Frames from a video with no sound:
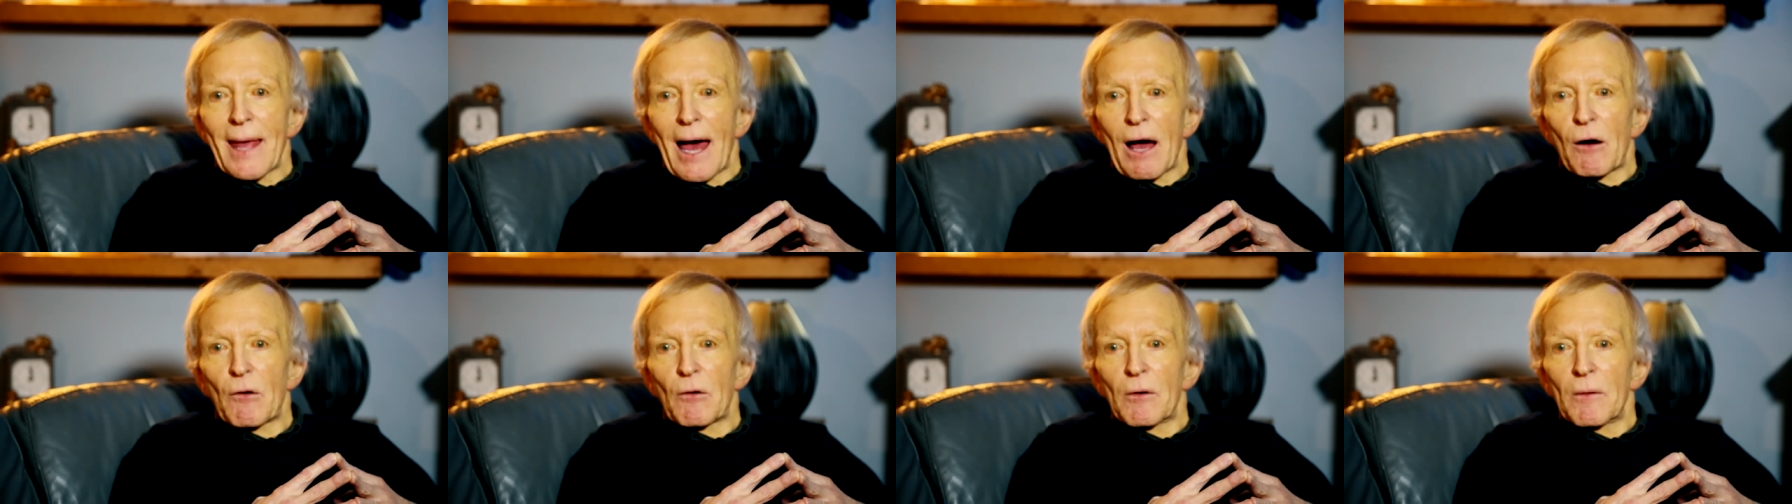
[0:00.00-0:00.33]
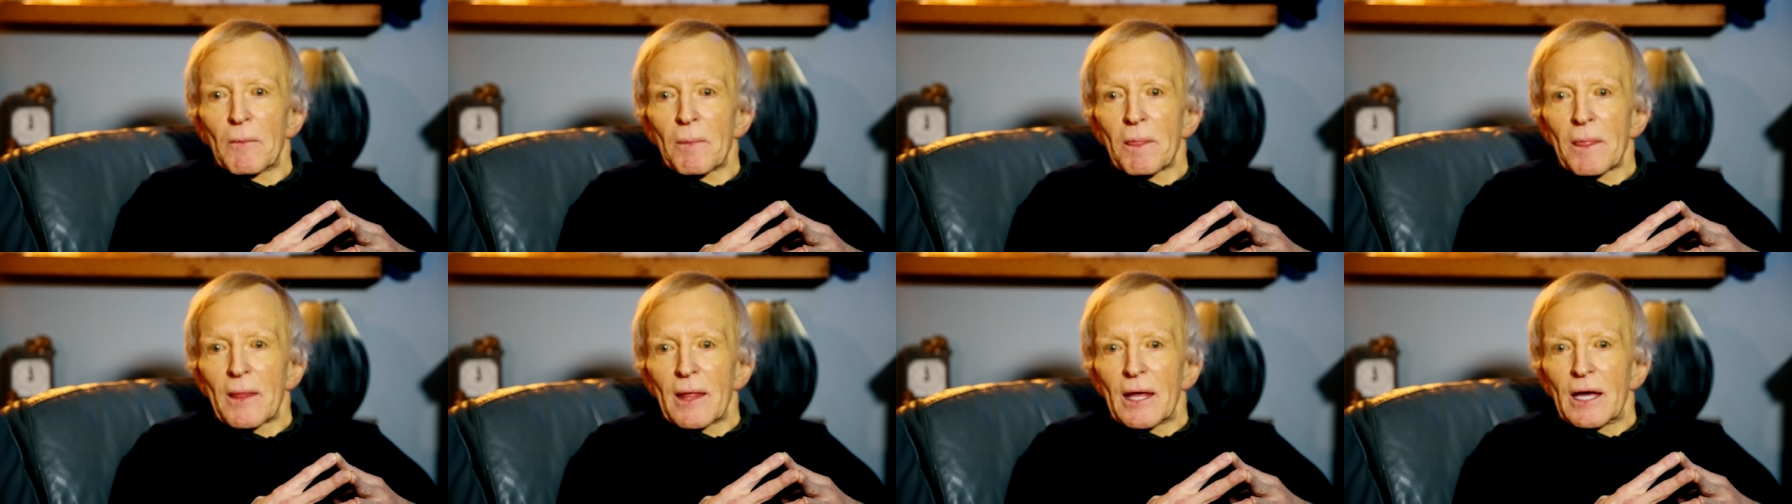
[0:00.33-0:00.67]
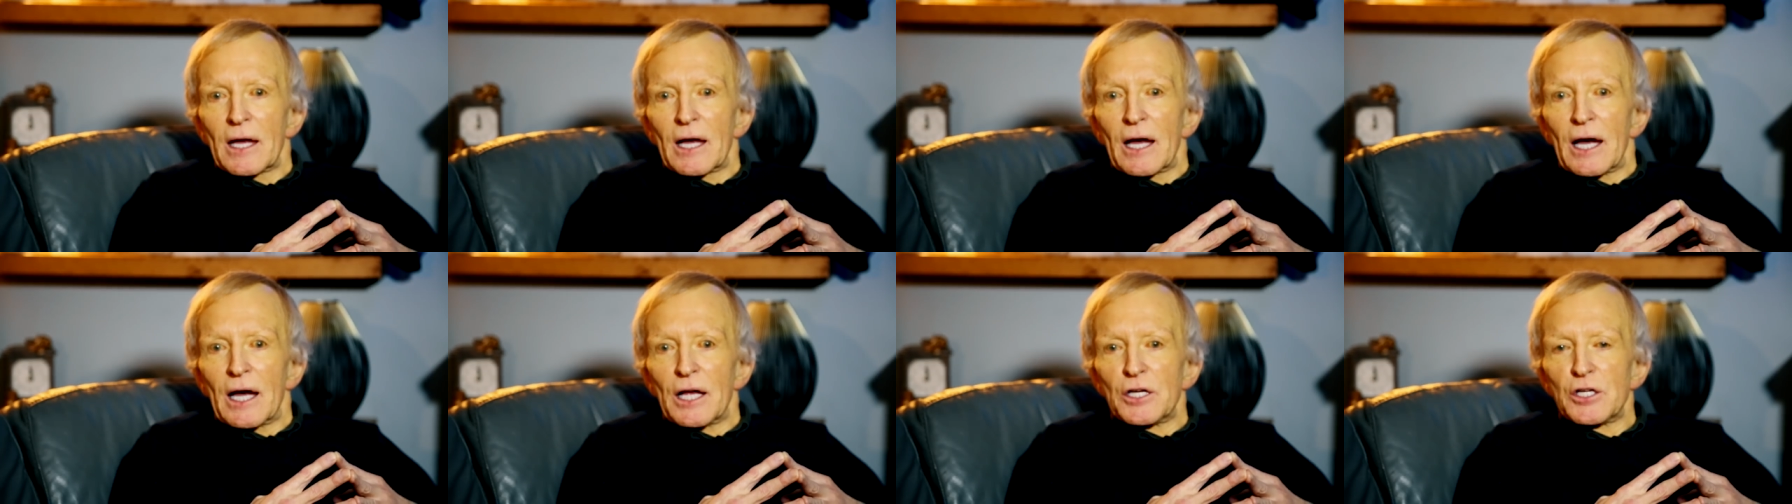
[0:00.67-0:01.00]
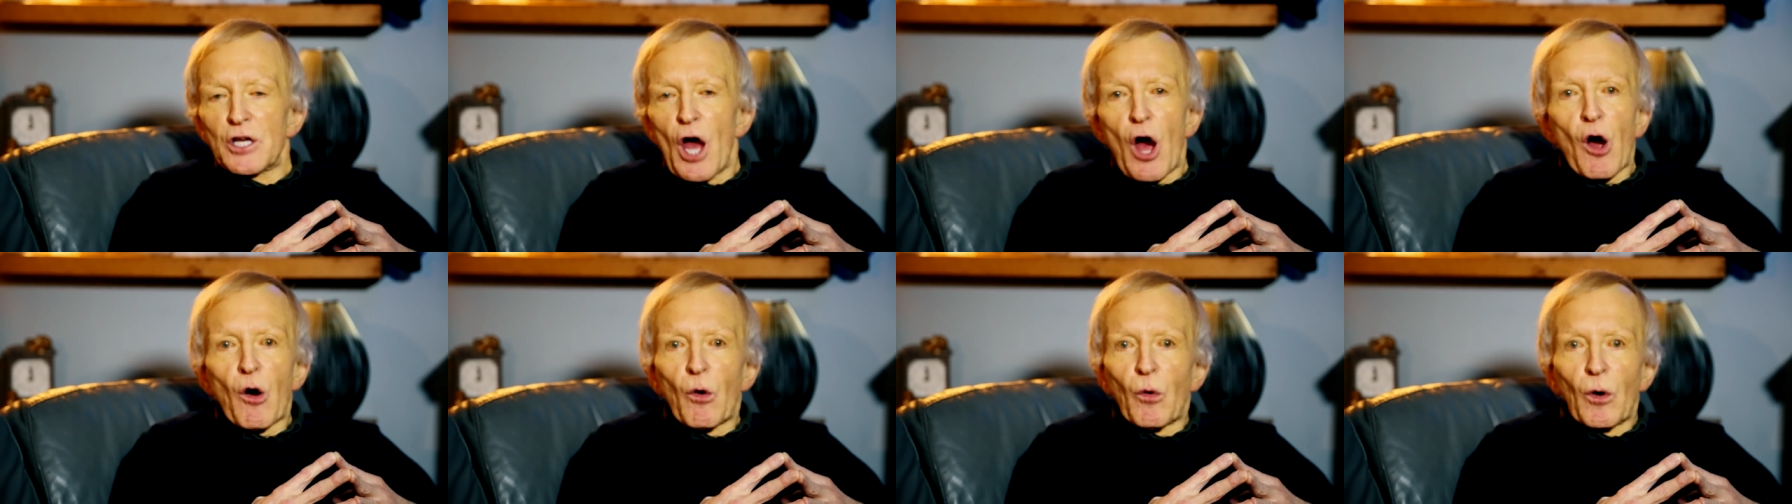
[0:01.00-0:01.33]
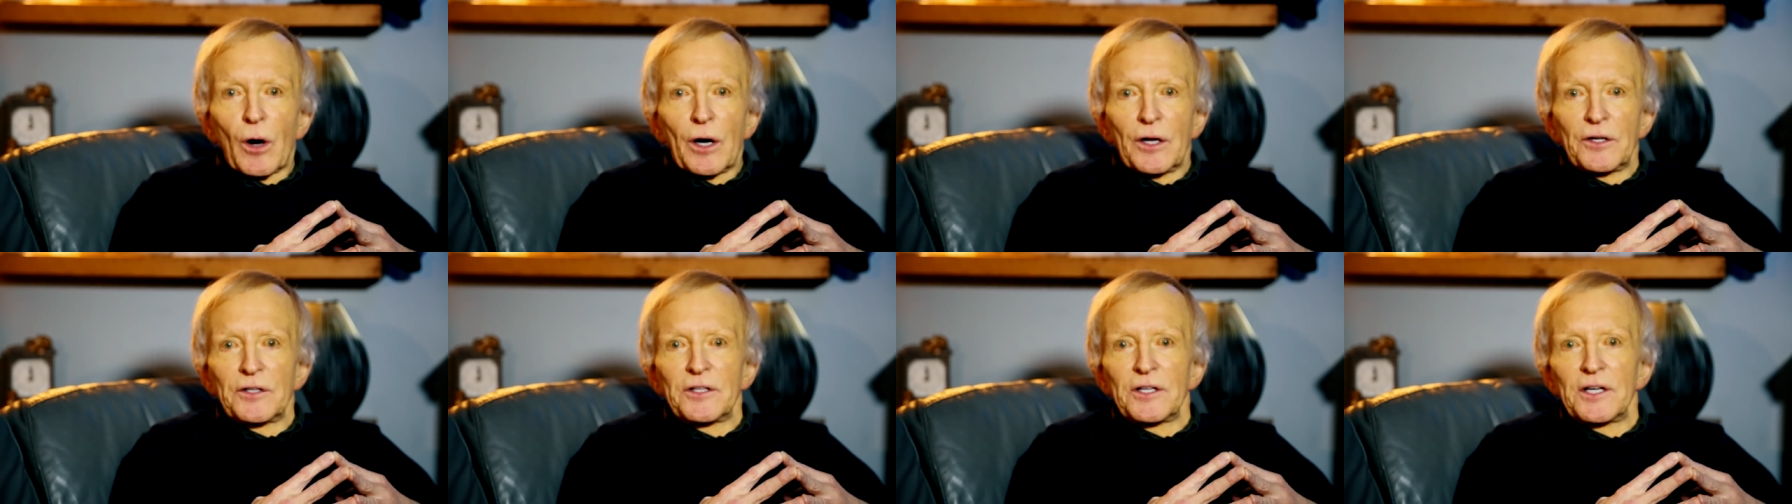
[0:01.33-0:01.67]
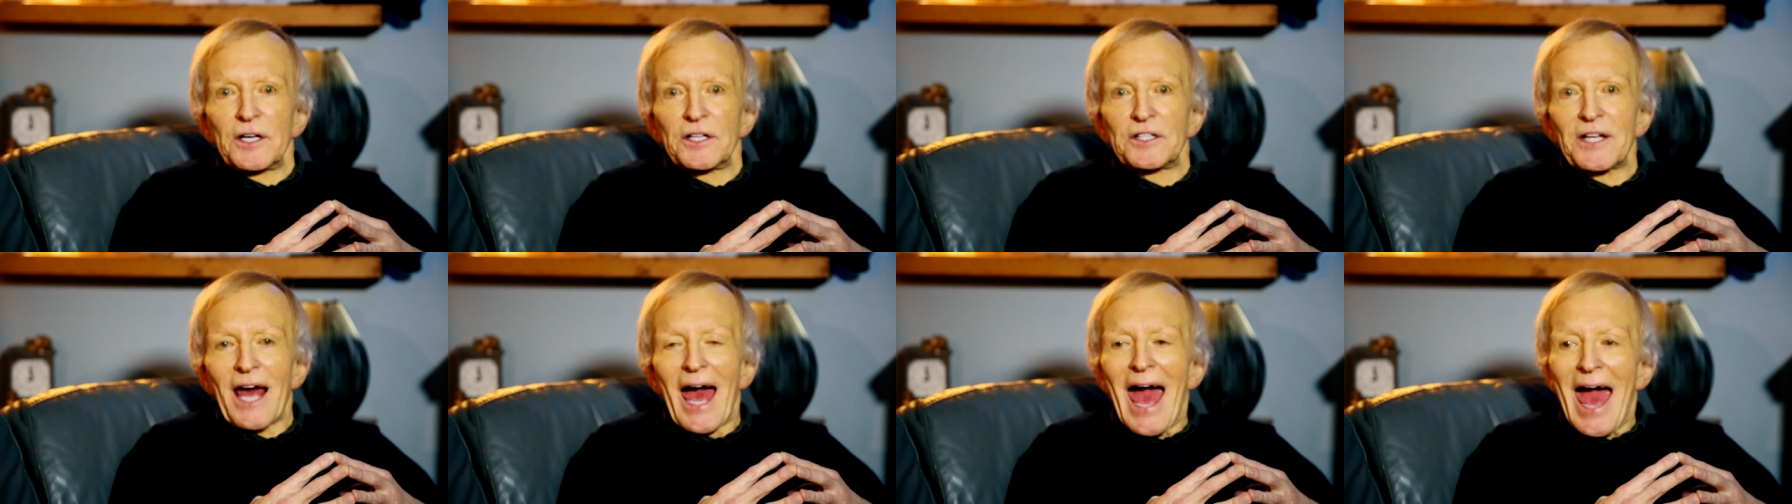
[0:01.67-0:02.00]
Now, no one
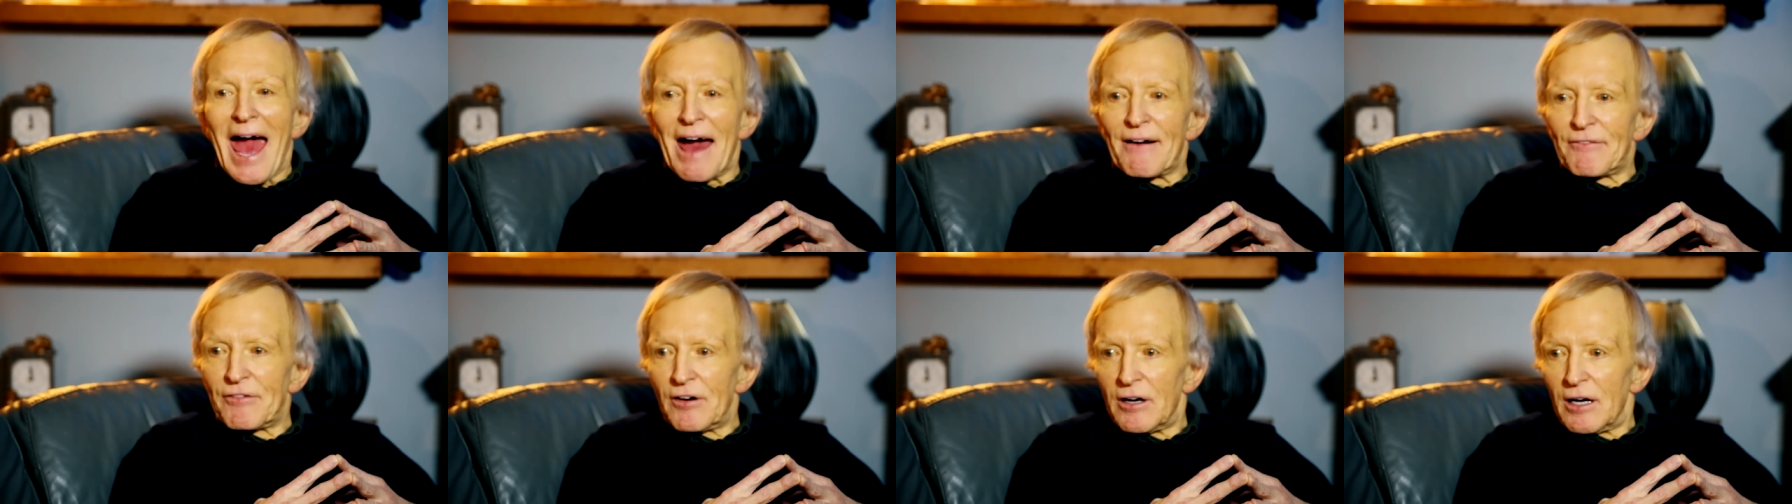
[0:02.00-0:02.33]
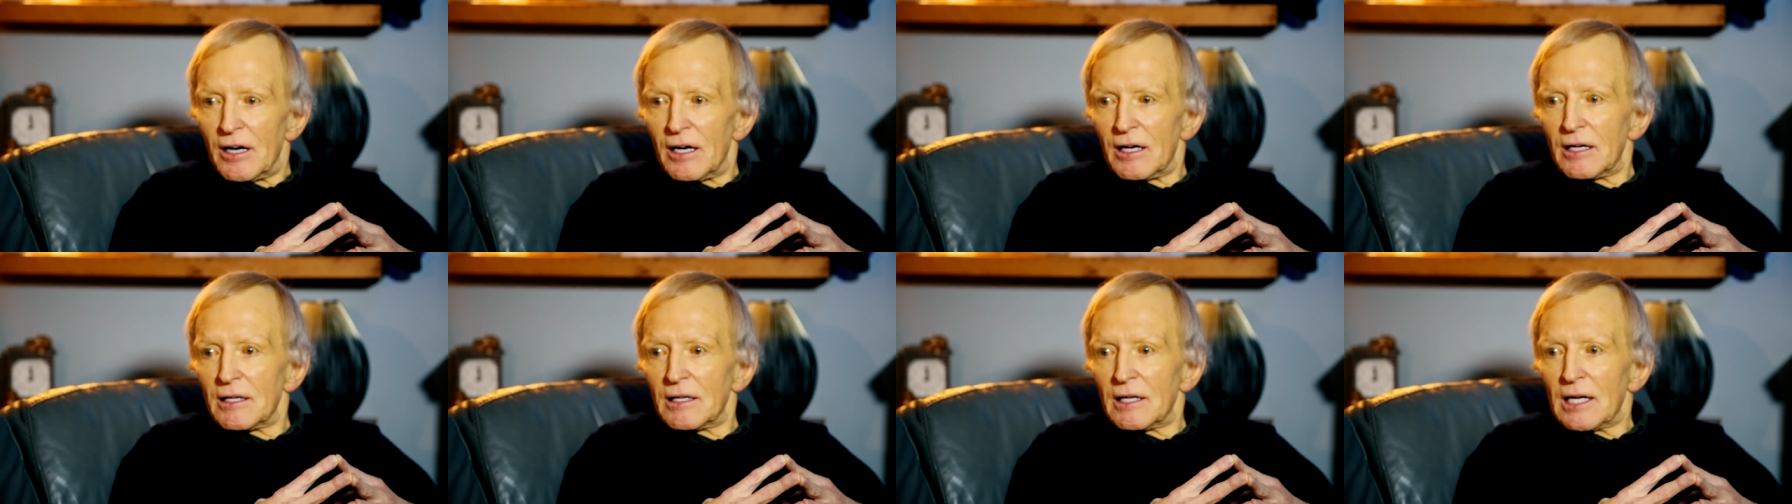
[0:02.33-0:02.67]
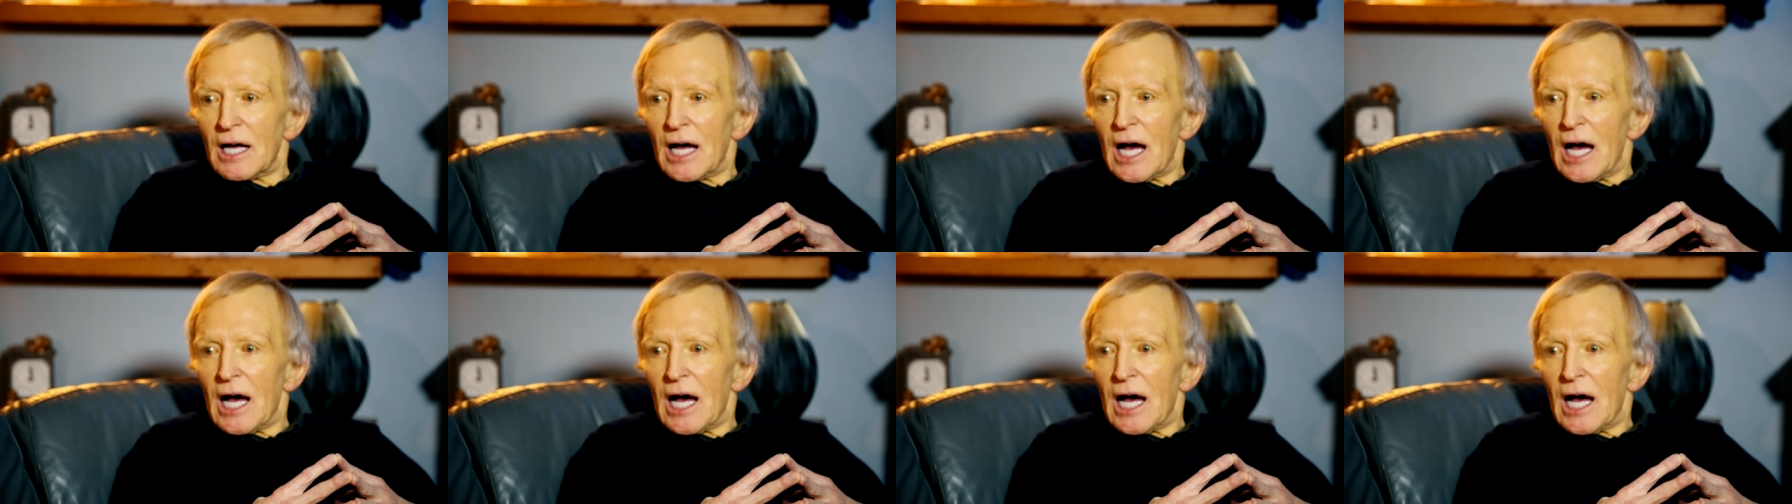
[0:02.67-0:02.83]
had ever